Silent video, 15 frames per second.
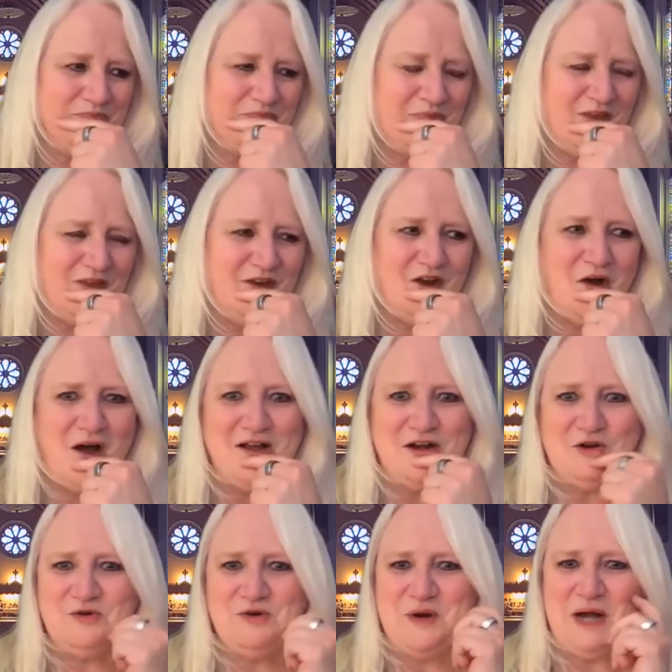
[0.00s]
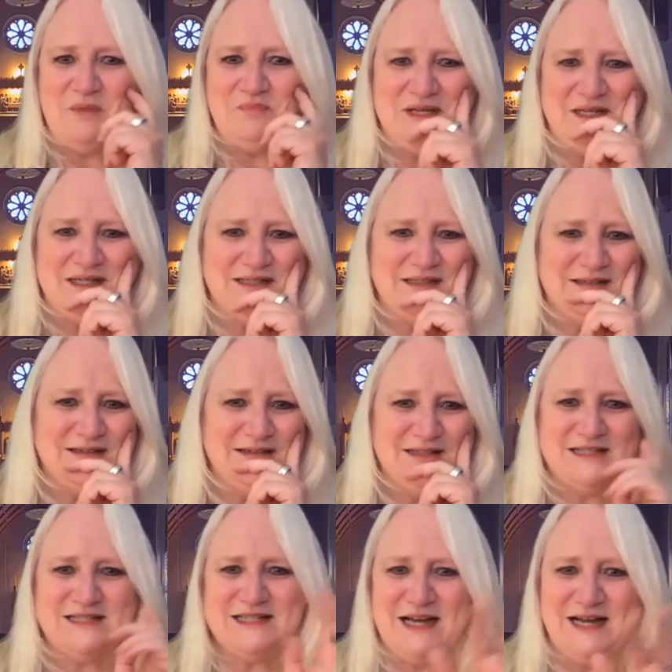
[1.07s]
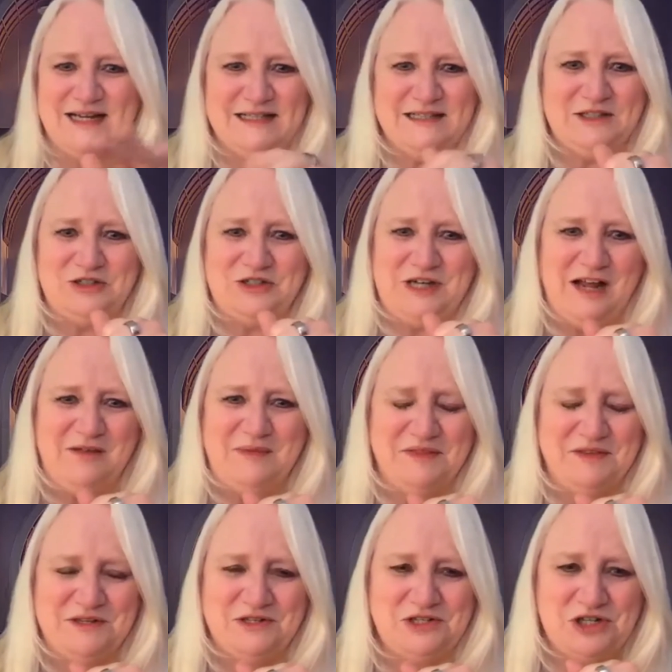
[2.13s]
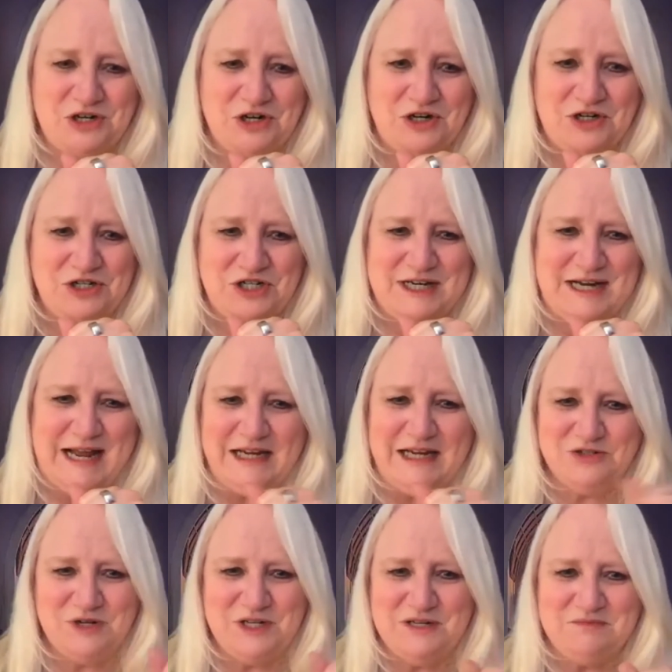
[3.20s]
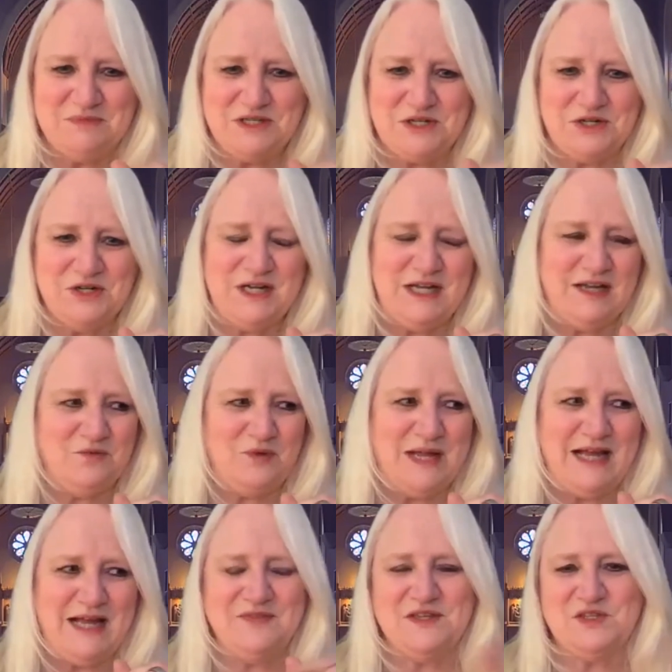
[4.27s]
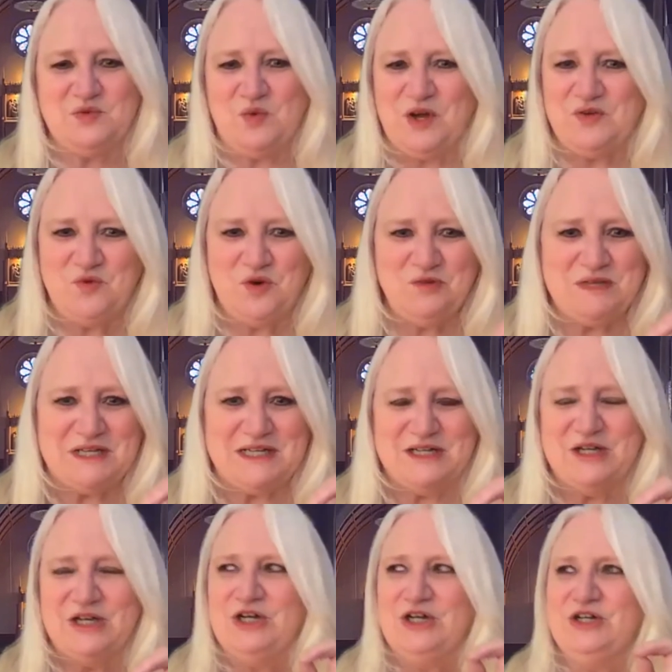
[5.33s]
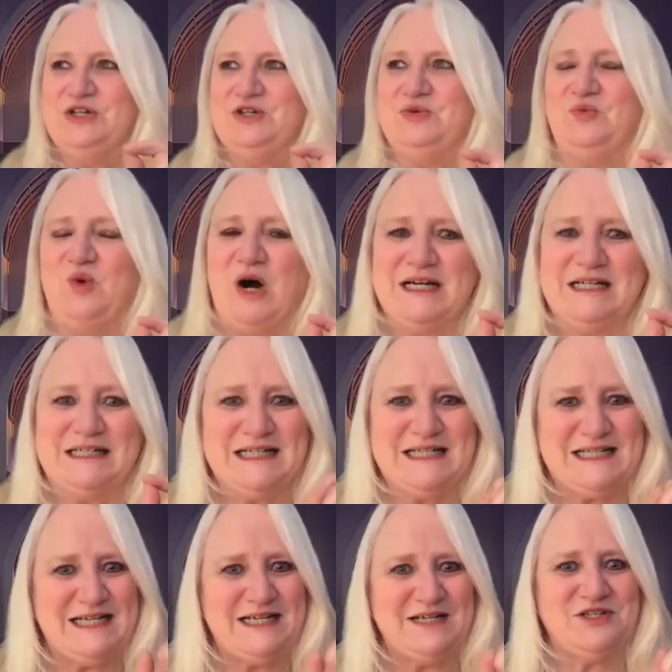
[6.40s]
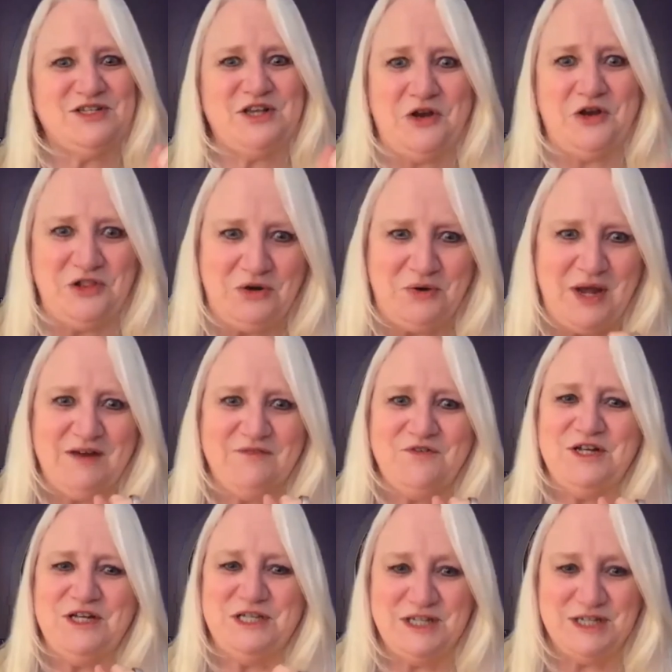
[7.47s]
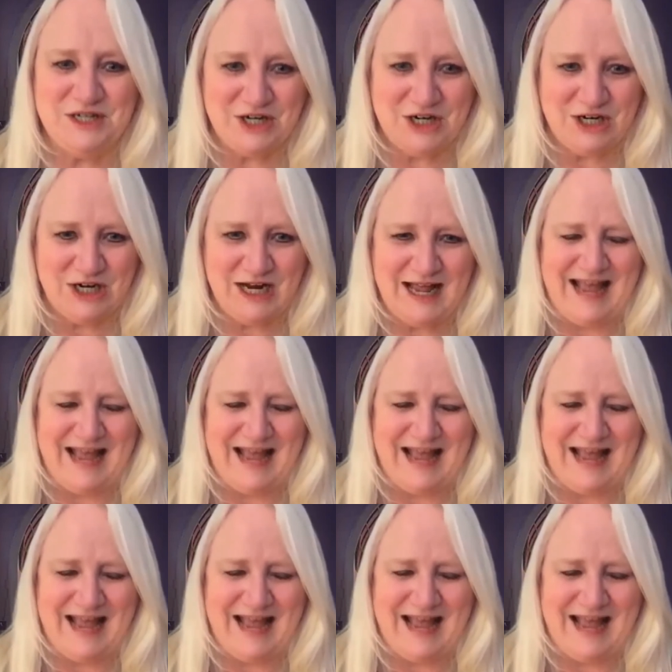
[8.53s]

You know, I grew up in this tiny little United Methodist Church in Adrian, Missouri, and we had this one woman who wanted to sing a solo every year.